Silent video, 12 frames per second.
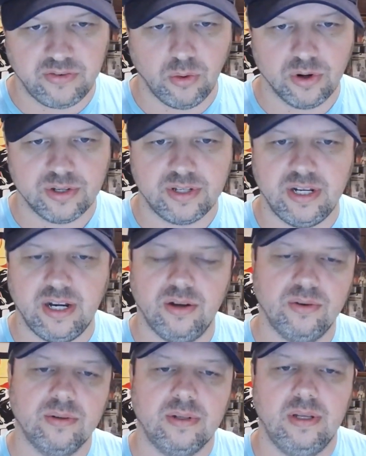course,
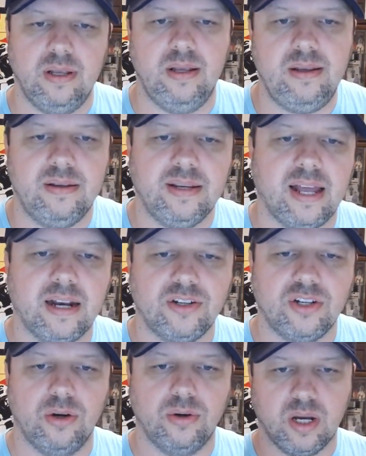got to
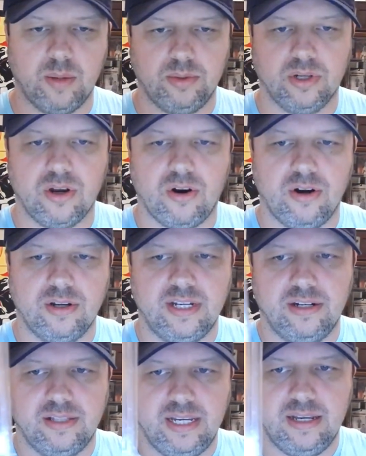show a couple of cards
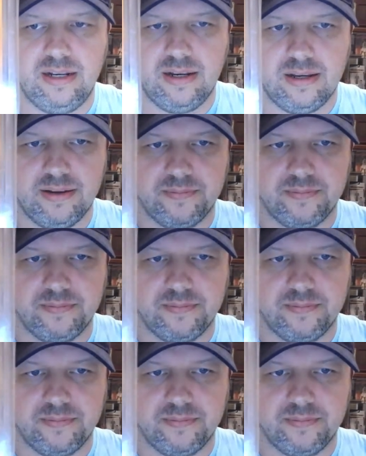here at the end.